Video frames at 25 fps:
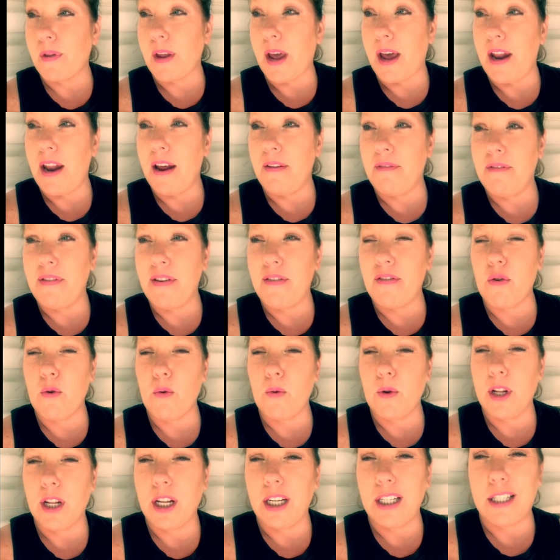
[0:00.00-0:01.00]
And I've never
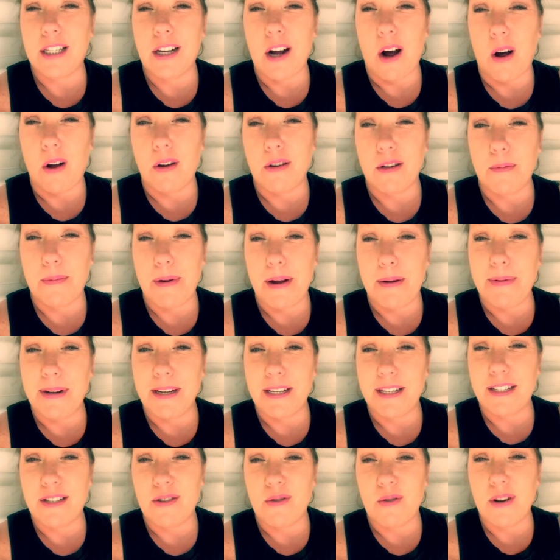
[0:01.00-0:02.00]
really talked about my
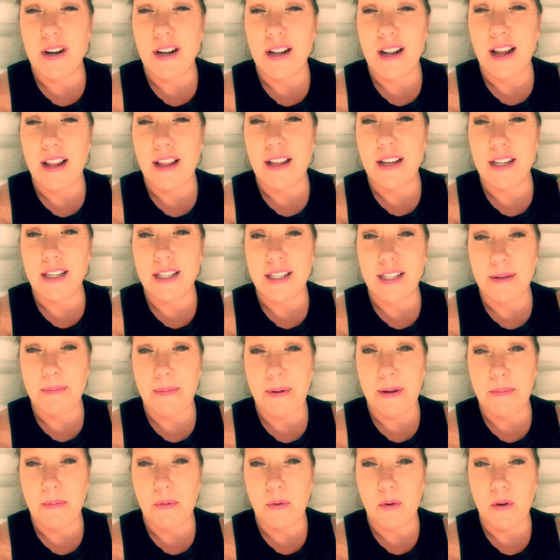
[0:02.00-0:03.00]
story like this to
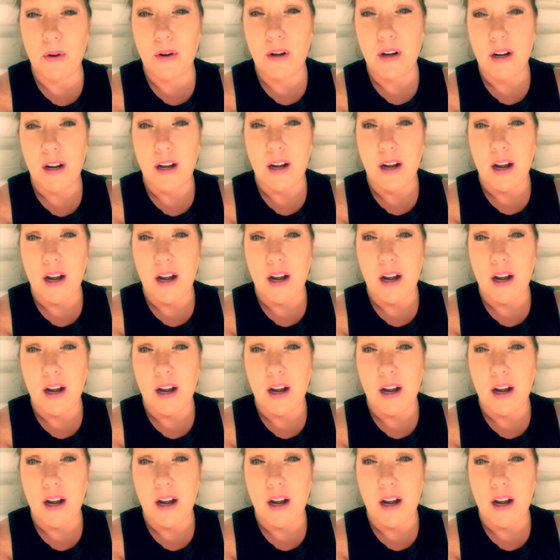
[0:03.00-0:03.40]
people.